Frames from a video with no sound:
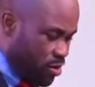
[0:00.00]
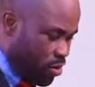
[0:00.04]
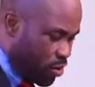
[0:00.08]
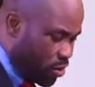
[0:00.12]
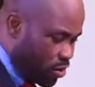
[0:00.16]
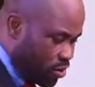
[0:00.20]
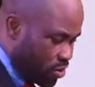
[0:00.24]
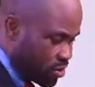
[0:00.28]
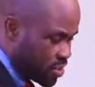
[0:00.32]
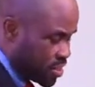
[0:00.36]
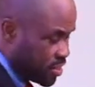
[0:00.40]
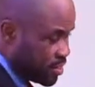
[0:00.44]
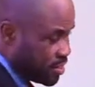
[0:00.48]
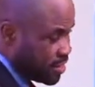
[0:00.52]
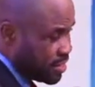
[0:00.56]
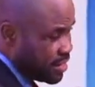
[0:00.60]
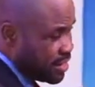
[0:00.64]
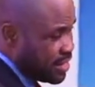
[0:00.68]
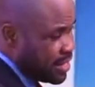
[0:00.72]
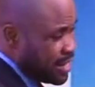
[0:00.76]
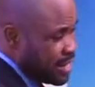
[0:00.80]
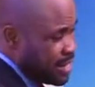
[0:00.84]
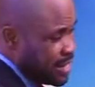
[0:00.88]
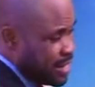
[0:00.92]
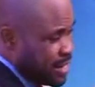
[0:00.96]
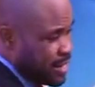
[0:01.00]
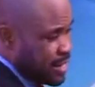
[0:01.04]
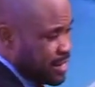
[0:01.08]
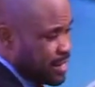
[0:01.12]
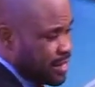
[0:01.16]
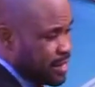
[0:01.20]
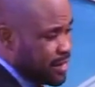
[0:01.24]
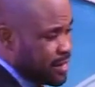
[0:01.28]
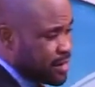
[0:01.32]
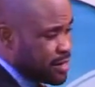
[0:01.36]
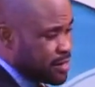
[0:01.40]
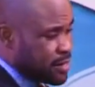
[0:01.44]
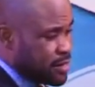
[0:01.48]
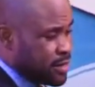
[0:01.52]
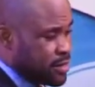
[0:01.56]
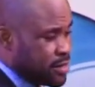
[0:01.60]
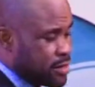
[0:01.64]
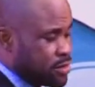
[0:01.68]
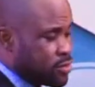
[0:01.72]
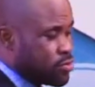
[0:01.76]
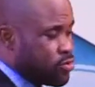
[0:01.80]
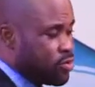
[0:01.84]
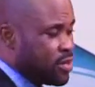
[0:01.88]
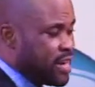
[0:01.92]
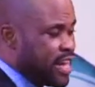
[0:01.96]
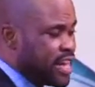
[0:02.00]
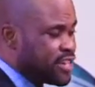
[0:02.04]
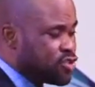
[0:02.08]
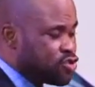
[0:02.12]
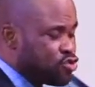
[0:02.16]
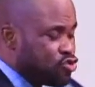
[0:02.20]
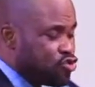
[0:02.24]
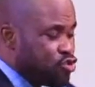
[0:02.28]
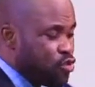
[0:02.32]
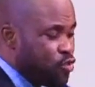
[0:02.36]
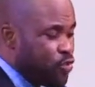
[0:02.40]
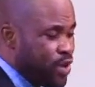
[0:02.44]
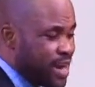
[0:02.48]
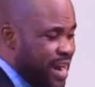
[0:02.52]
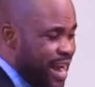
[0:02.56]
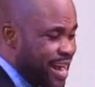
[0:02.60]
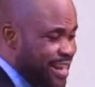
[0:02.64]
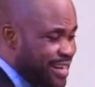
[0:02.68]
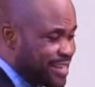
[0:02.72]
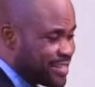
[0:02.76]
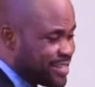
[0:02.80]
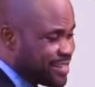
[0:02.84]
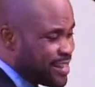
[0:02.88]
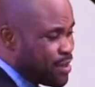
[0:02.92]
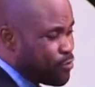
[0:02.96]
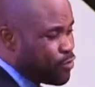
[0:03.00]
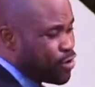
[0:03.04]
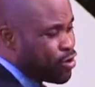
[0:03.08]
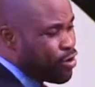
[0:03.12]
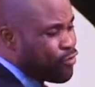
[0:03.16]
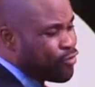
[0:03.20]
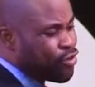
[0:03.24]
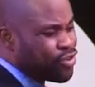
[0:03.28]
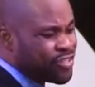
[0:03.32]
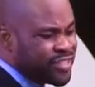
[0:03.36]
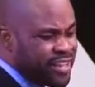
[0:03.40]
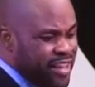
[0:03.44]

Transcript: God to let you know whether it's the will of God.